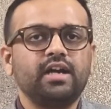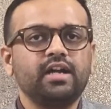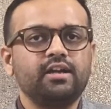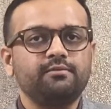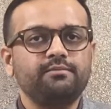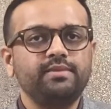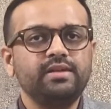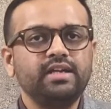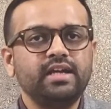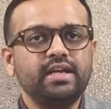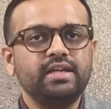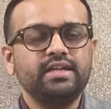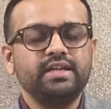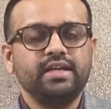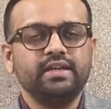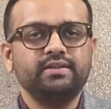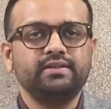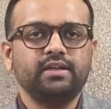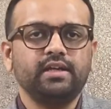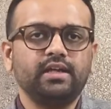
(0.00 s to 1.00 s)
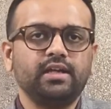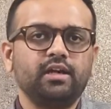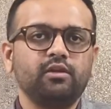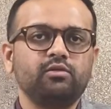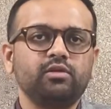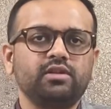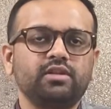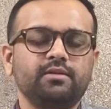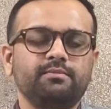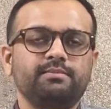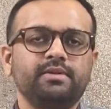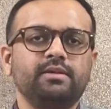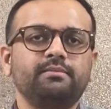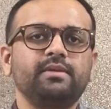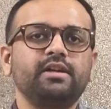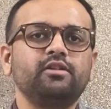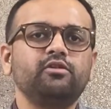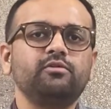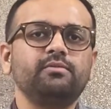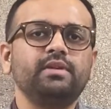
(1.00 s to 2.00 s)
RBI has allowed the
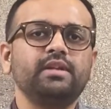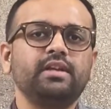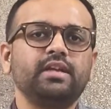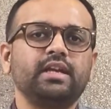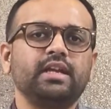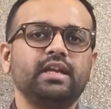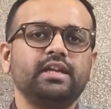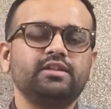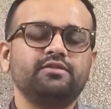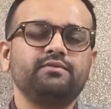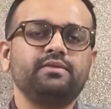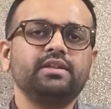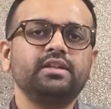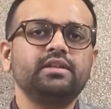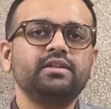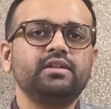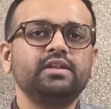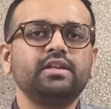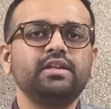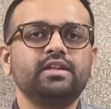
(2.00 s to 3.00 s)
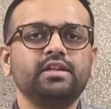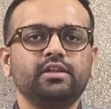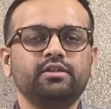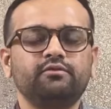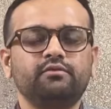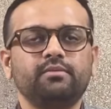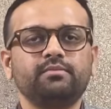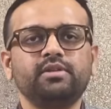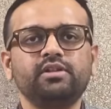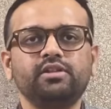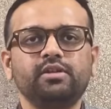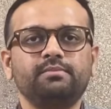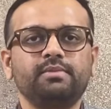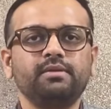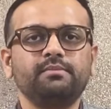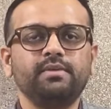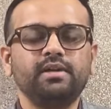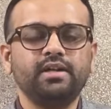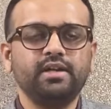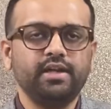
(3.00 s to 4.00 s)
payment to be realized within 3 years from the
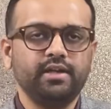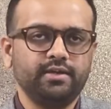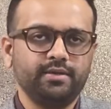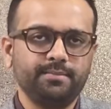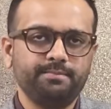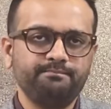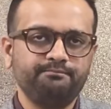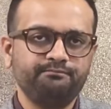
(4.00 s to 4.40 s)
shipping bill date